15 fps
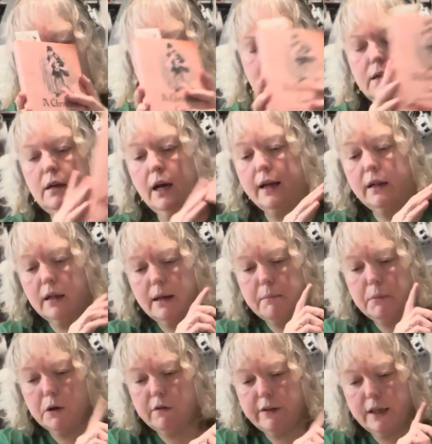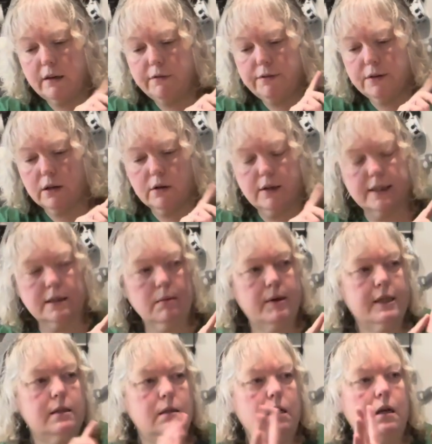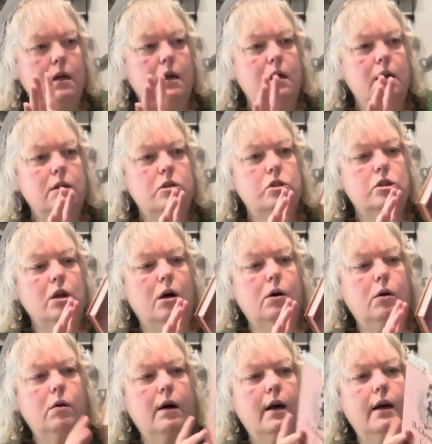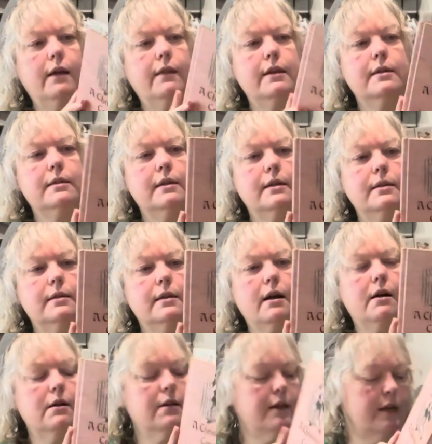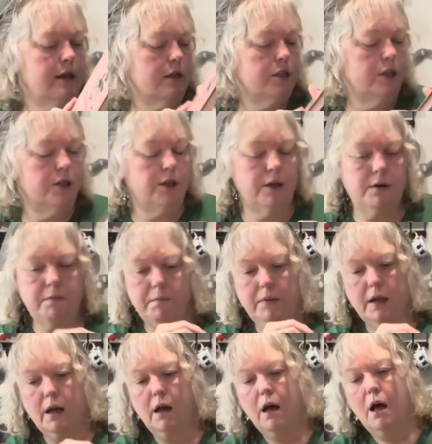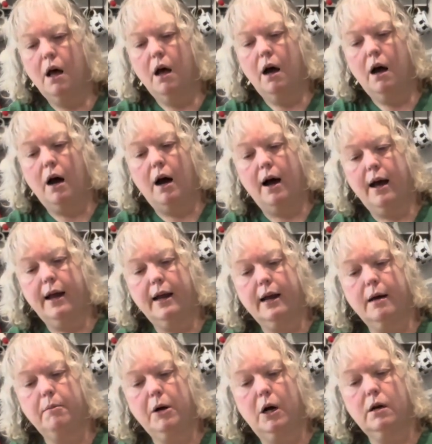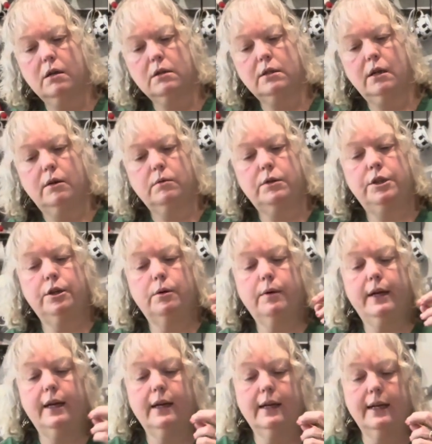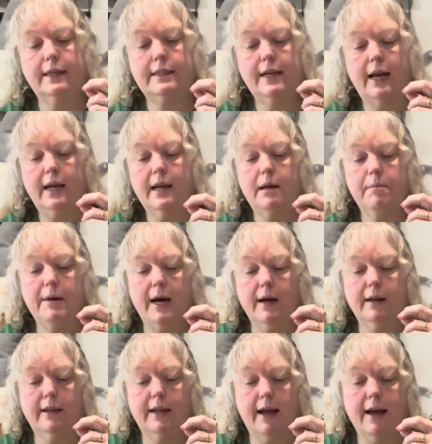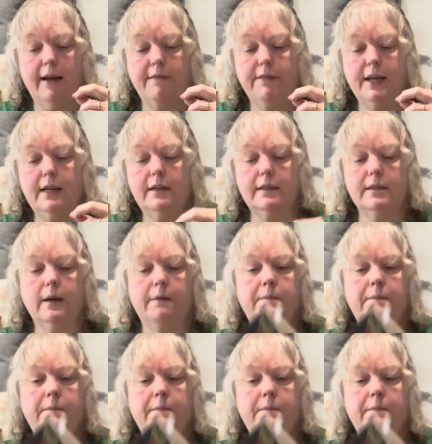nightly movie for Christmas. So this is our thing to do. I am also doing Taking Back the Advent,